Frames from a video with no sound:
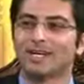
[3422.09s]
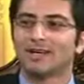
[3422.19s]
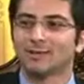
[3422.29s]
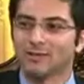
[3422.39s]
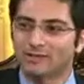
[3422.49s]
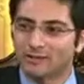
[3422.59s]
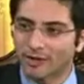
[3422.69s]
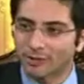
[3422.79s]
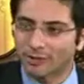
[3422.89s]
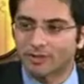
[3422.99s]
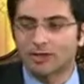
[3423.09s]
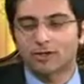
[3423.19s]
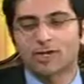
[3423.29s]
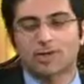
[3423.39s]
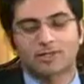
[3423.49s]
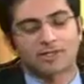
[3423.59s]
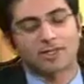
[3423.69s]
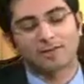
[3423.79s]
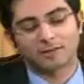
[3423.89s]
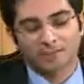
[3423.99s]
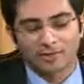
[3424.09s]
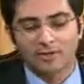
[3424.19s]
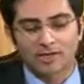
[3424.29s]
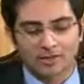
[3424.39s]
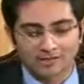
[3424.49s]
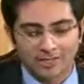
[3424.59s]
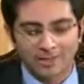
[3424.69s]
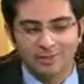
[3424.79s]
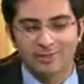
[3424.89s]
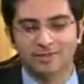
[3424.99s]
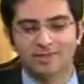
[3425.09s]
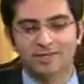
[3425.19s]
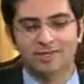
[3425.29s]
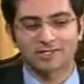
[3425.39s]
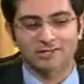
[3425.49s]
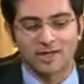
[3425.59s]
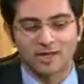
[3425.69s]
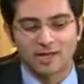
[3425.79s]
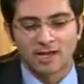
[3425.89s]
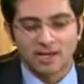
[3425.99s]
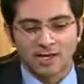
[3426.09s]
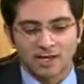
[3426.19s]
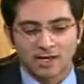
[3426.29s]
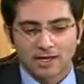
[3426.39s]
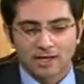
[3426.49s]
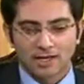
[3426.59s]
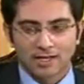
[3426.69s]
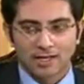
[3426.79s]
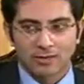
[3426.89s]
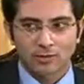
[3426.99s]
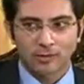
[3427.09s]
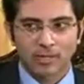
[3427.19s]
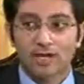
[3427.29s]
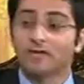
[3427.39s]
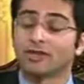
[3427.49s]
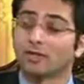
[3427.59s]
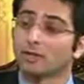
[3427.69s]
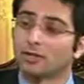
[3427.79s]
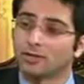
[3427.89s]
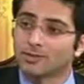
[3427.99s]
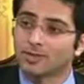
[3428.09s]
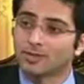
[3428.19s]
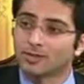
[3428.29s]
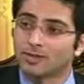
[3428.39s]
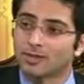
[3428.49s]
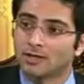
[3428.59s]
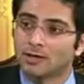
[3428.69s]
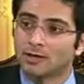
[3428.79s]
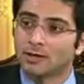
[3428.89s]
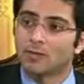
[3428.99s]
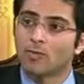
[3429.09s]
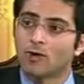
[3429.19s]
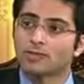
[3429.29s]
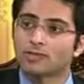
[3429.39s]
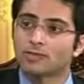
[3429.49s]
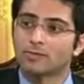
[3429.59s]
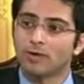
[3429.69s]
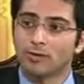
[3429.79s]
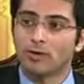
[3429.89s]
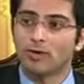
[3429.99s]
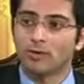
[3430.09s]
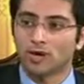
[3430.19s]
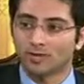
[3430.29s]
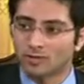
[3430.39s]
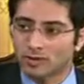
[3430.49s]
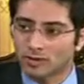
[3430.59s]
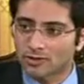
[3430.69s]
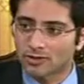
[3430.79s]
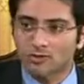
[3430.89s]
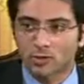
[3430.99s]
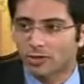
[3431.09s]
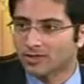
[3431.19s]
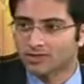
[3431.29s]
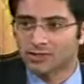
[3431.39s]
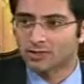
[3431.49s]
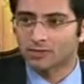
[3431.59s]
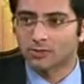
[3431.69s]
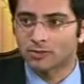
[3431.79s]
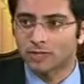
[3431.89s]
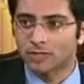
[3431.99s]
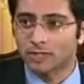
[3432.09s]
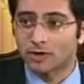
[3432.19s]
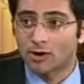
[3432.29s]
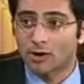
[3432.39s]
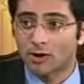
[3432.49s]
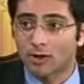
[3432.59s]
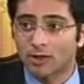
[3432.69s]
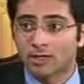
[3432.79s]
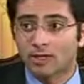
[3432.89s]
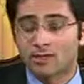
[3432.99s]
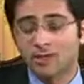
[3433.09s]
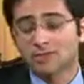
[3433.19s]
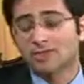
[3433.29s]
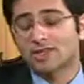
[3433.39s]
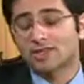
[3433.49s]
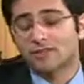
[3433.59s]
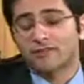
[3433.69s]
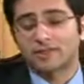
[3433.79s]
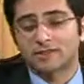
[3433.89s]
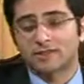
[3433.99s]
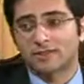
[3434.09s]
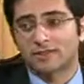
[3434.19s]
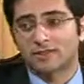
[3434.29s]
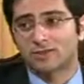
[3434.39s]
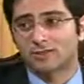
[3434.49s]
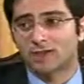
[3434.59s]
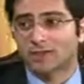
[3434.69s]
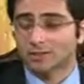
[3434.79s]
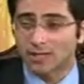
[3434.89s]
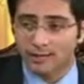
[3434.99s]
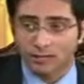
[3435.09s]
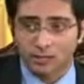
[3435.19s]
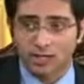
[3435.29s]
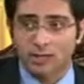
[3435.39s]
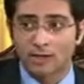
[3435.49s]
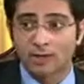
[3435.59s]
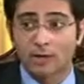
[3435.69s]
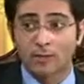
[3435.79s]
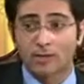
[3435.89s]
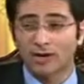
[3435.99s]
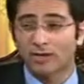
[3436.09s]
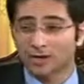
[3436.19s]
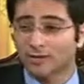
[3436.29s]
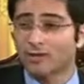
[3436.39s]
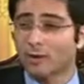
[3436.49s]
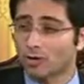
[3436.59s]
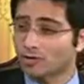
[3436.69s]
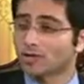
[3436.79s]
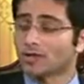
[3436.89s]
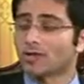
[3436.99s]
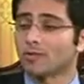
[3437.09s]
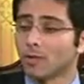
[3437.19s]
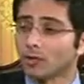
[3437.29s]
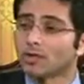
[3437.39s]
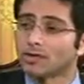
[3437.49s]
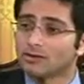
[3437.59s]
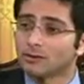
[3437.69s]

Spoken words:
or its availability on Amazon. But in a slightly more serious vein, I think it would be a kind of encouragement. Most people who have a traditional view on this issue are not just in a defensive position intellectually, but kind of emotionally and morally as